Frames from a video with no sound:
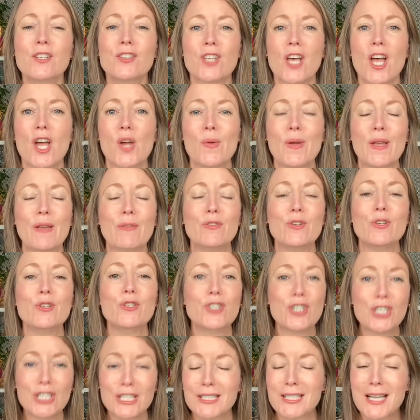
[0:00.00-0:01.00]
So, if you
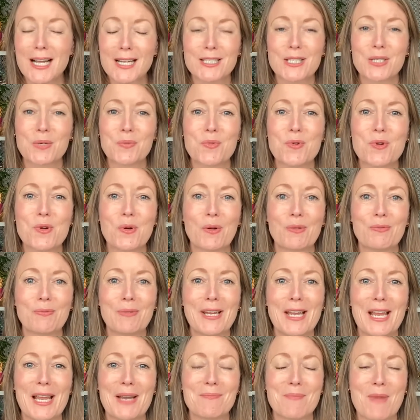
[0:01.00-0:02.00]
do decide to work with
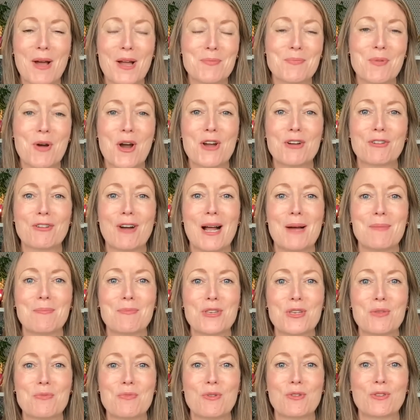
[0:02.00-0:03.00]
me in my program,
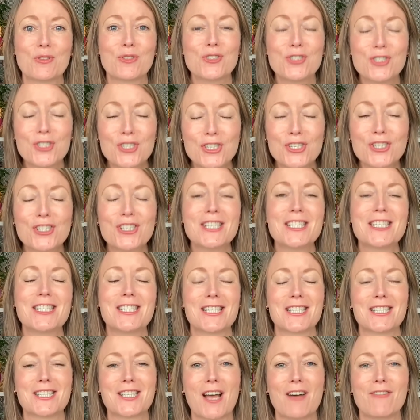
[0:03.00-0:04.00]
you will soon
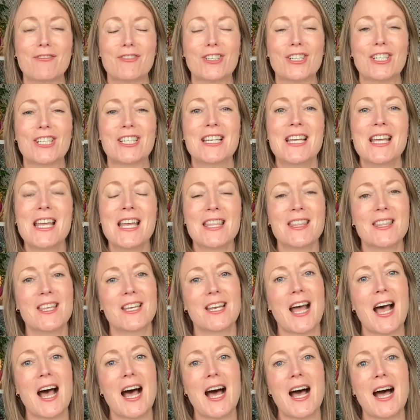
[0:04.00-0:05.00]
discover
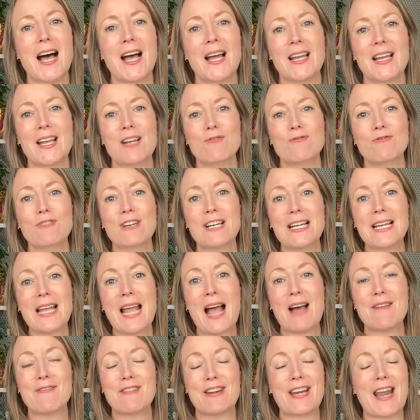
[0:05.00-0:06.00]
that I really
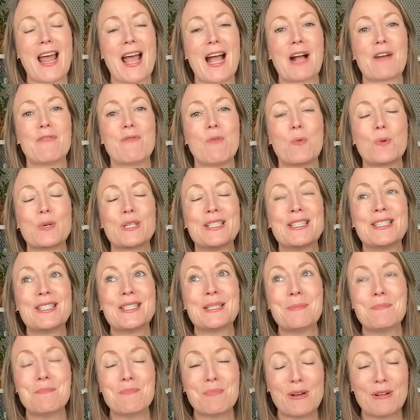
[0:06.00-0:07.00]
have a knack for
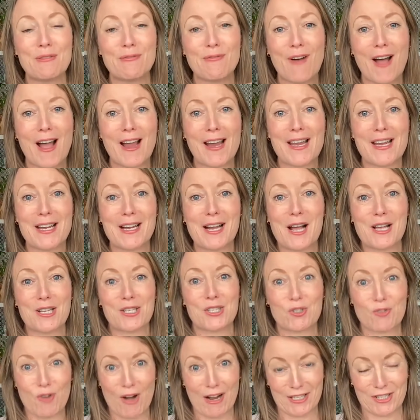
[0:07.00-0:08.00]
simplifying
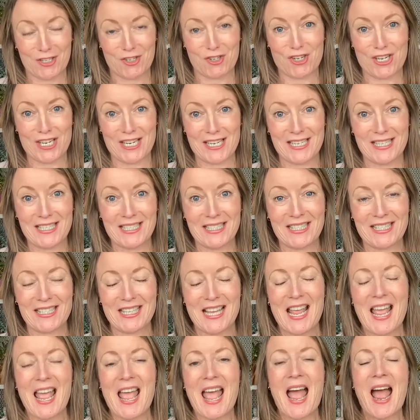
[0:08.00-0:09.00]
strategies
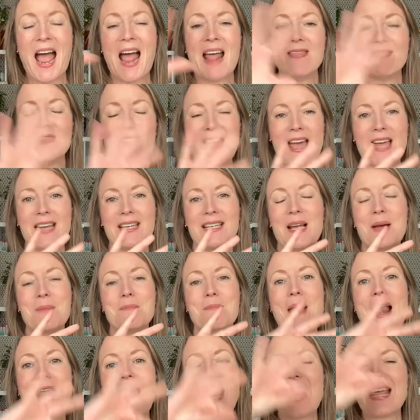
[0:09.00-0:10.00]
and then
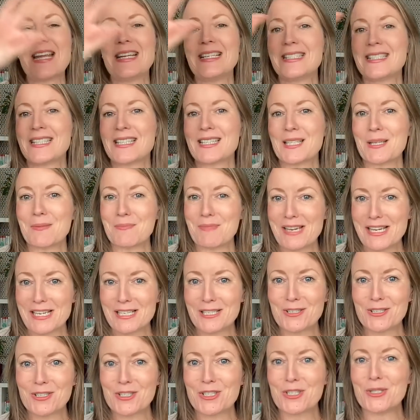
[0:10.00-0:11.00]
placing them
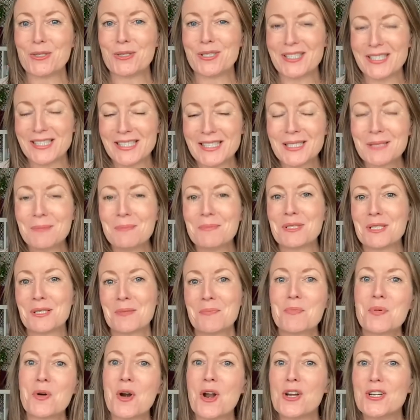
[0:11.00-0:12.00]
into systems
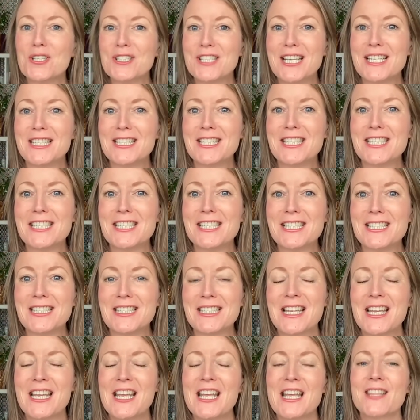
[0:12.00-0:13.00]
and
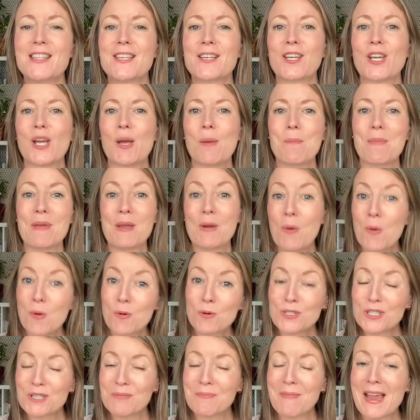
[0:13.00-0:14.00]
processes that can be
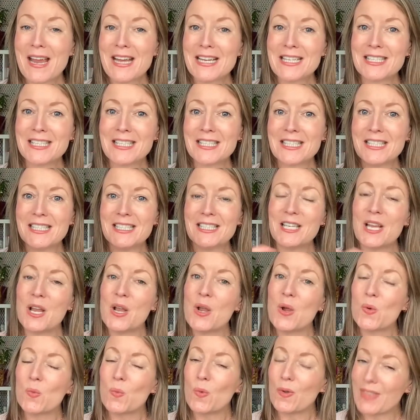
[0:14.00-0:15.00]
automated
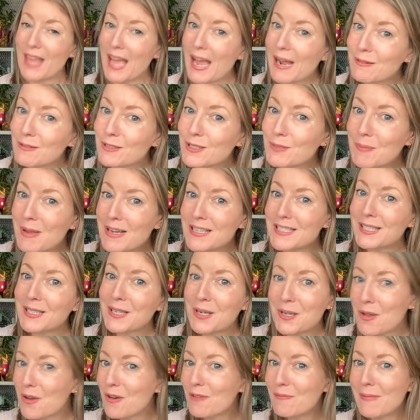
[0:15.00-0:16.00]
without spending
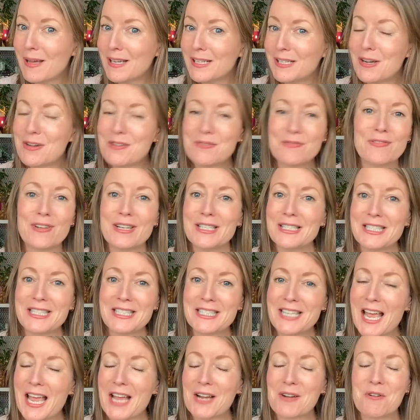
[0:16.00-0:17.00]
a lot of money on fancy
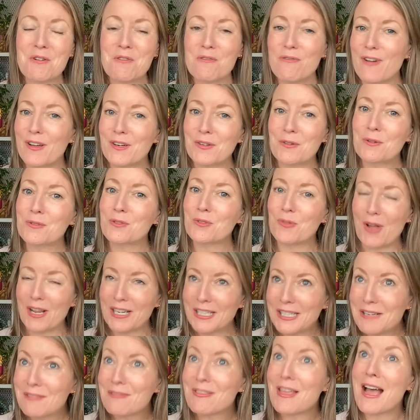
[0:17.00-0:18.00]
tech or funnels or
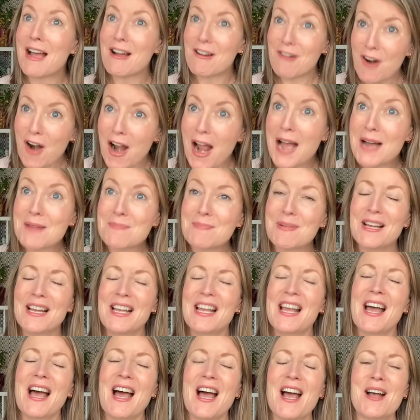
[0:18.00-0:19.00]
any of that crap,
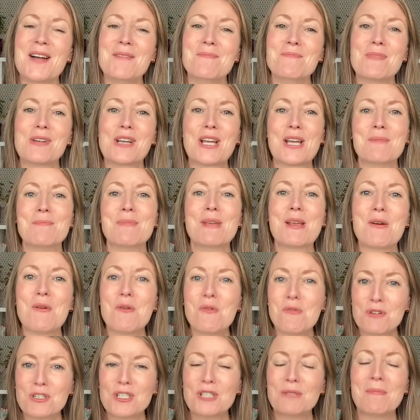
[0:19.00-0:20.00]
um, but can be
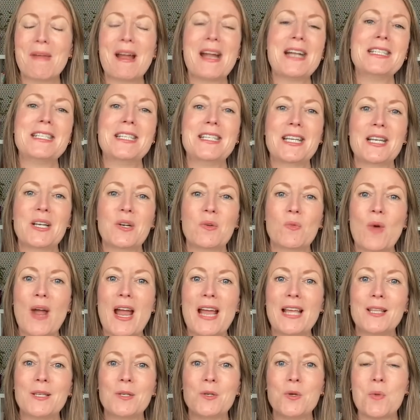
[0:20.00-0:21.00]
automated in a
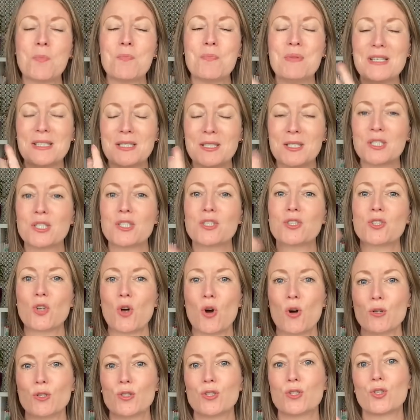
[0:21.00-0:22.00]
way that your business
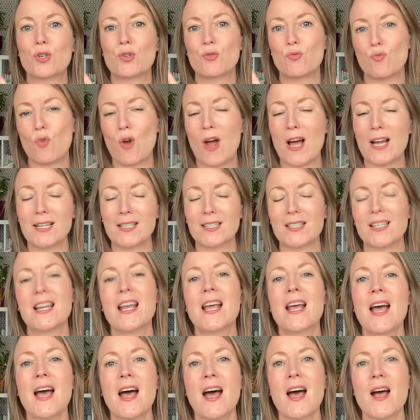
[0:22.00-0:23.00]
starts to run
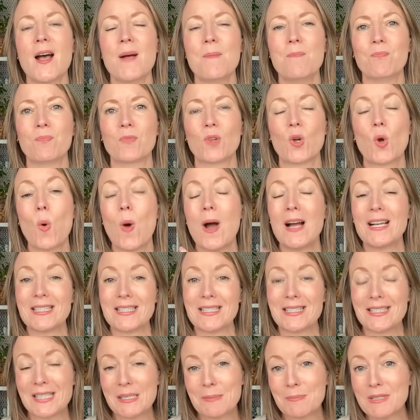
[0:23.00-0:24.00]
um, quite
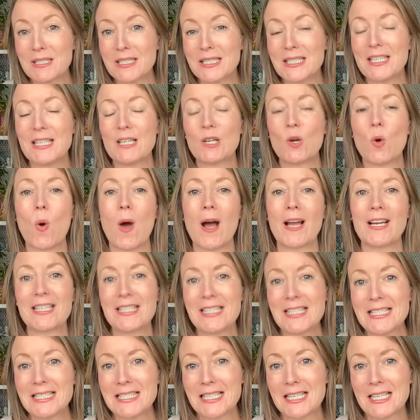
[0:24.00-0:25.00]
seamlessly, quite
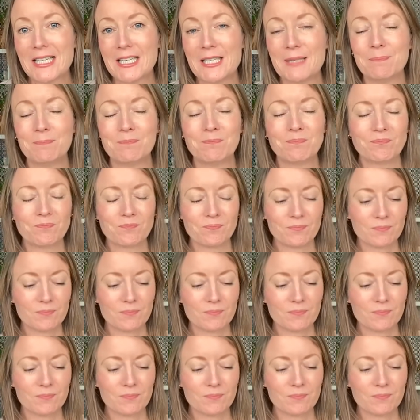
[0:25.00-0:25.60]
easily.